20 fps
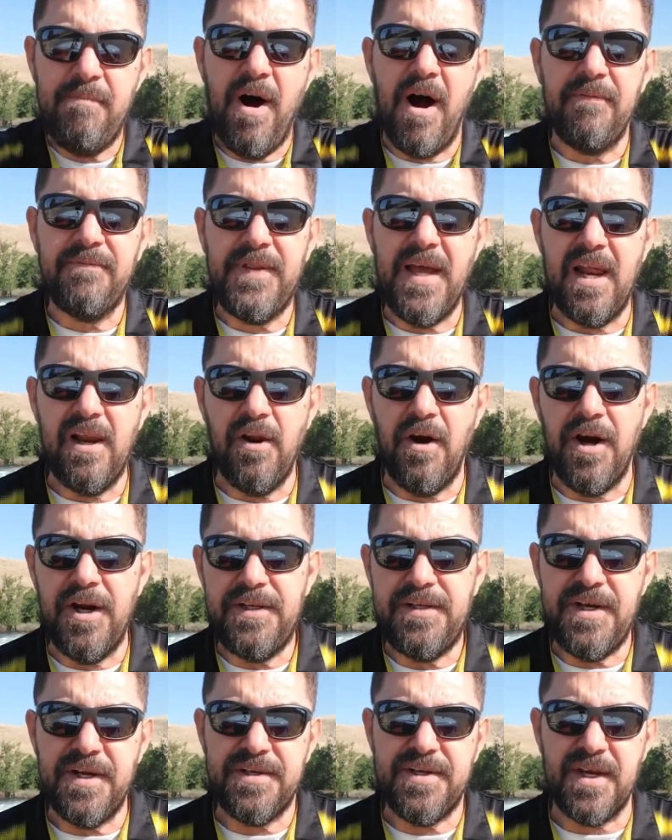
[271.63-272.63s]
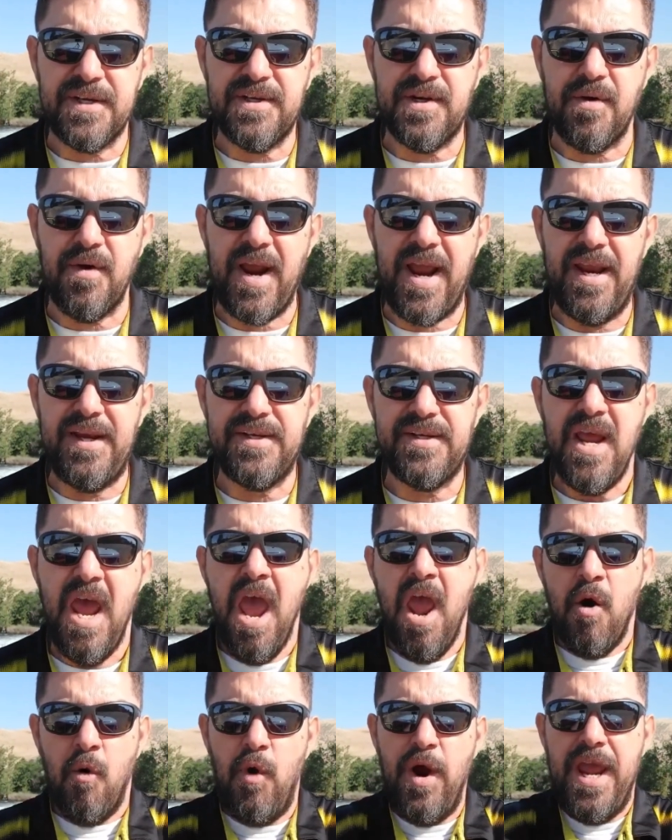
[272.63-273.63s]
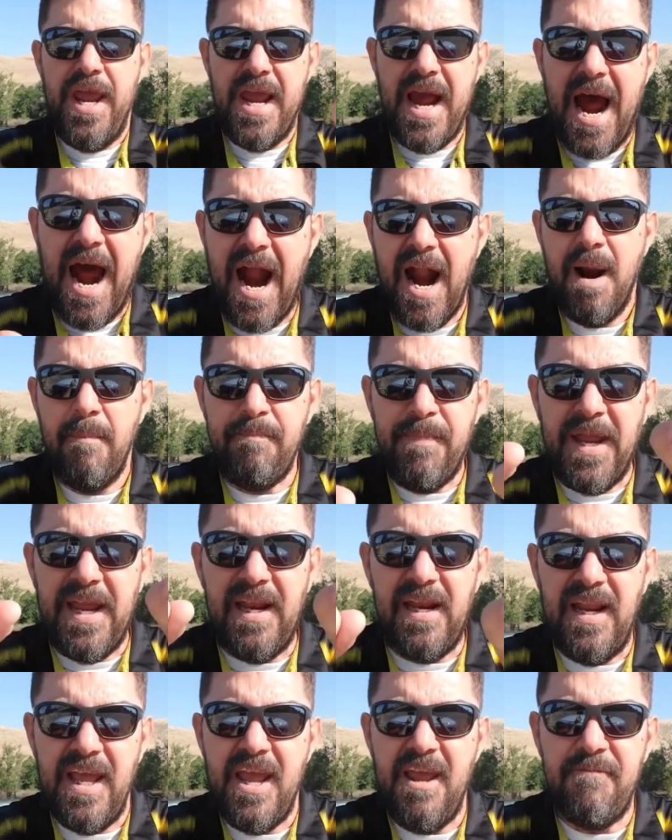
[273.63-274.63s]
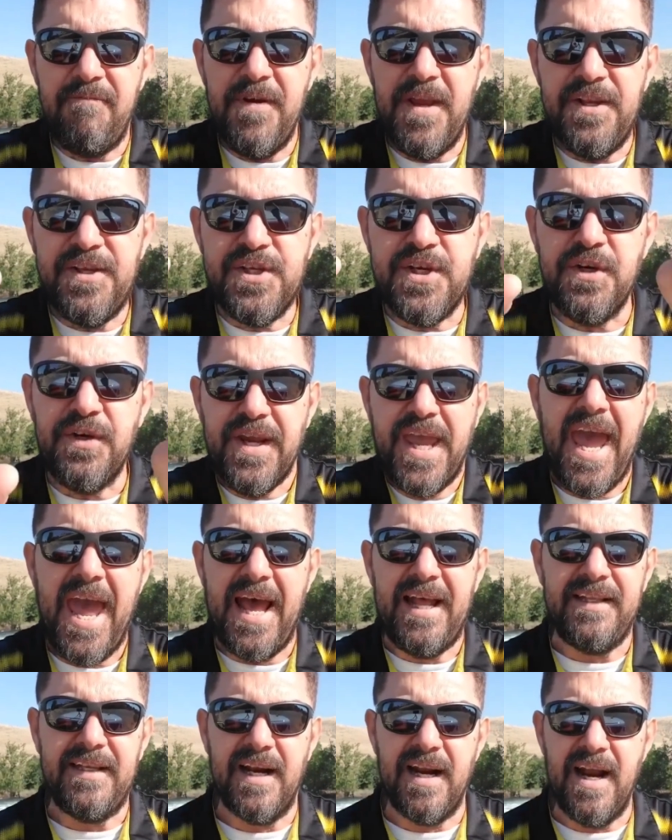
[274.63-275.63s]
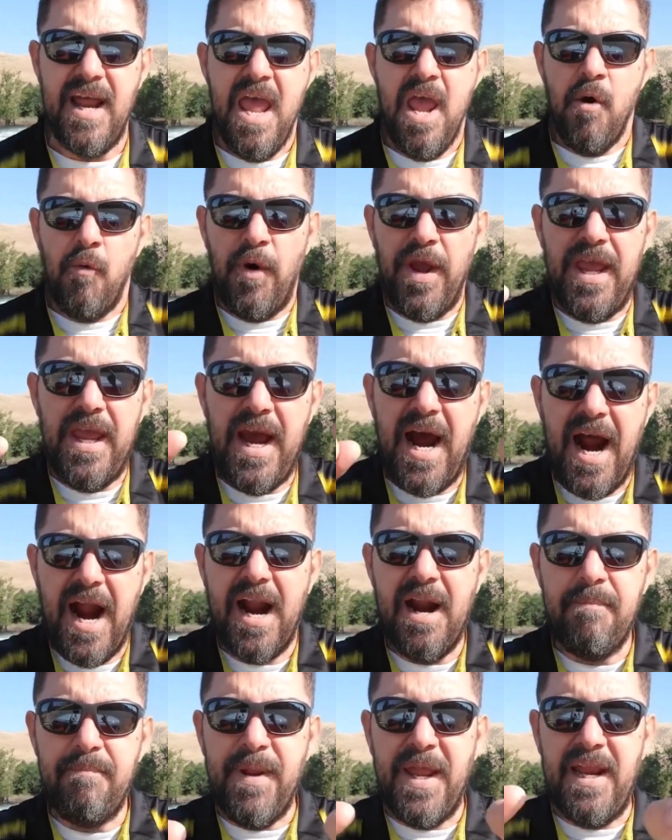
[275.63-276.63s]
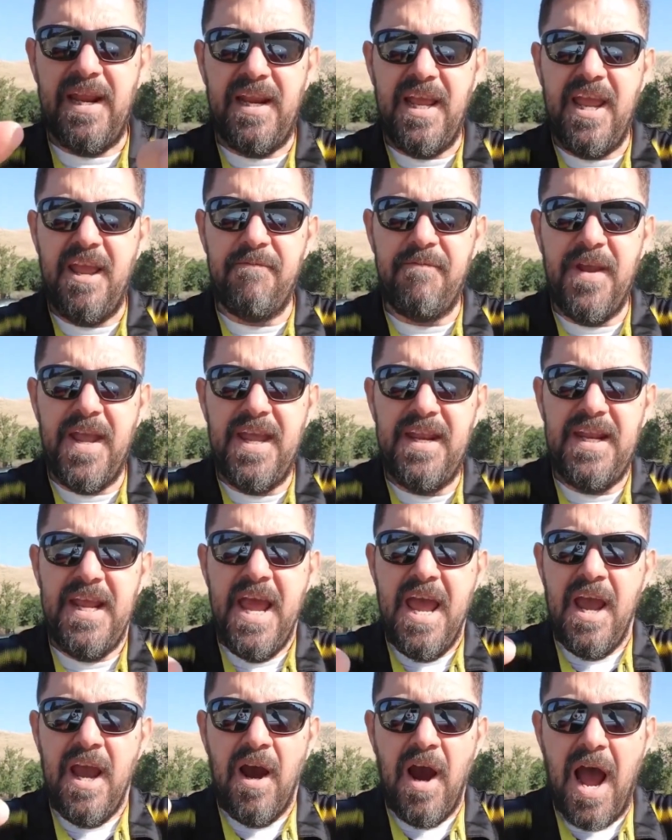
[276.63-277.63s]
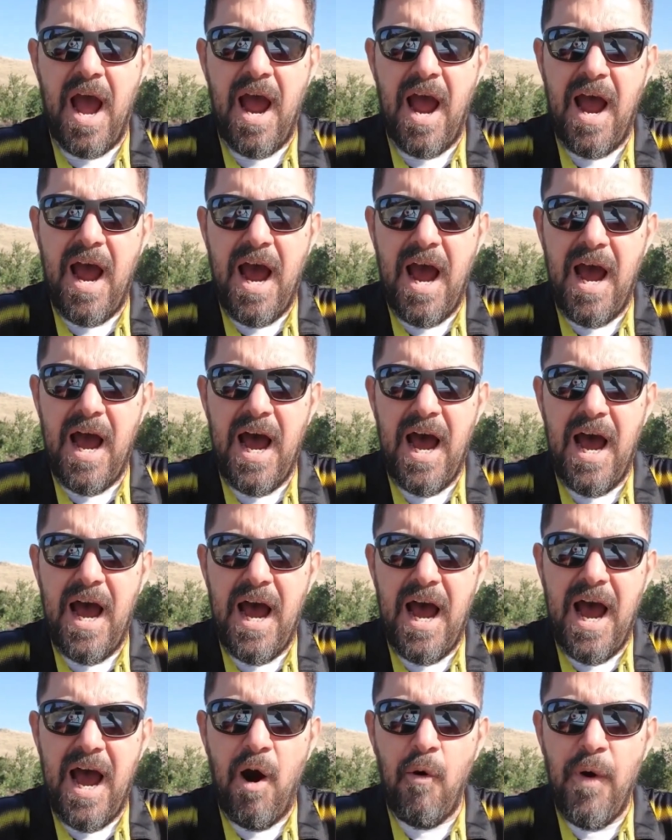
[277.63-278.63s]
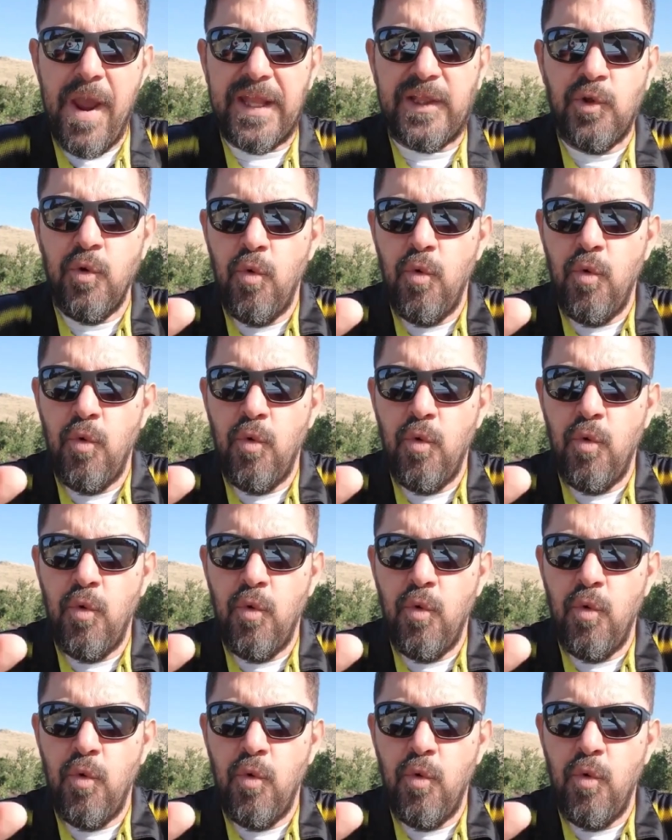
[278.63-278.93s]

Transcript: of the Lord Jesus Christ, we are believing together. We are believing uh, uh, uh, uh with